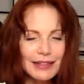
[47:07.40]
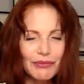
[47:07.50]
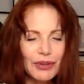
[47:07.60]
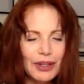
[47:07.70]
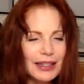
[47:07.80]

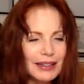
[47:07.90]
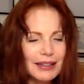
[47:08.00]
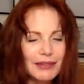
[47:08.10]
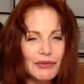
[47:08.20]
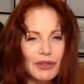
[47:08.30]

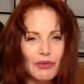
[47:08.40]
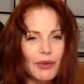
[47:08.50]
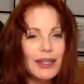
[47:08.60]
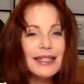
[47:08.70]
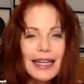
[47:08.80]
really
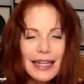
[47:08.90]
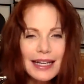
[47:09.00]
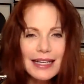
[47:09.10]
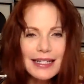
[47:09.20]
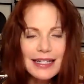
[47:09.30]

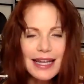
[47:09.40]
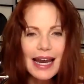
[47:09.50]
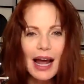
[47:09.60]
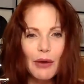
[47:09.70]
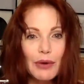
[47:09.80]
ridiculous? Is
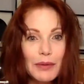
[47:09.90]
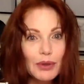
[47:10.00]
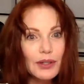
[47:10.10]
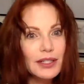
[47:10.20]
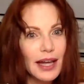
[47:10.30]
that how we
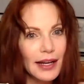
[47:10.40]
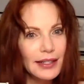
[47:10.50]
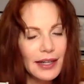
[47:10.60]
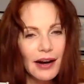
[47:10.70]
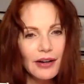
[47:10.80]

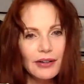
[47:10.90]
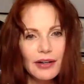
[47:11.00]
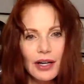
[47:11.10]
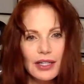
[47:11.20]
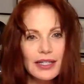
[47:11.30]
present
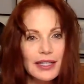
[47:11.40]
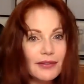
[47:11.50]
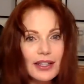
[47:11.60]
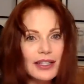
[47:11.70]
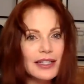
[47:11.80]
our
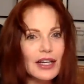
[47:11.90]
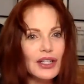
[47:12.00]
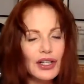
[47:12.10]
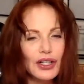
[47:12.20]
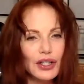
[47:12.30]

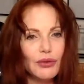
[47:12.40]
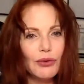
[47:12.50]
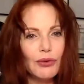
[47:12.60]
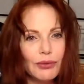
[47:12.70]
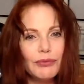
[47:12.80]
civilization
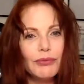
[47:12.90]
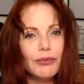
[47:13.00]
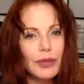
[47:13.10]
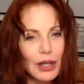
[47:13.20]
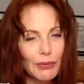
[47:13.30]
to
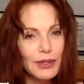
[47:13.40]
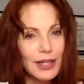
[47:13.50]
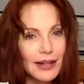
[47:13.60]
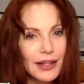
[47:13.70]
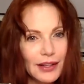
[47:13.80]

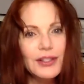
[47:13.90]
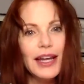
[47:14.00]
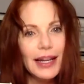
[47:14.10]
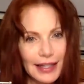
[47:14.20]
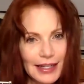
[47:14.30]
pretend that there's
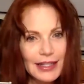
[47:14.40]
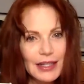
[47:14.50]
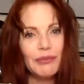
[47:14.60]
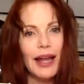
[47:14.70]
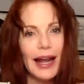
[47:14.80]
aliens
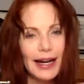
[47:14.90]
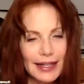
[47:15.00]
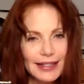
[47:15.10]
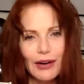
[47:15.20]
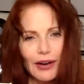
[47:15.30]
and
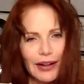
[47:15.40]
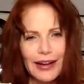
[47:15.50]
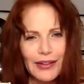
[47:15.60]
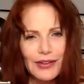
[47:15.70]
planets and all of that other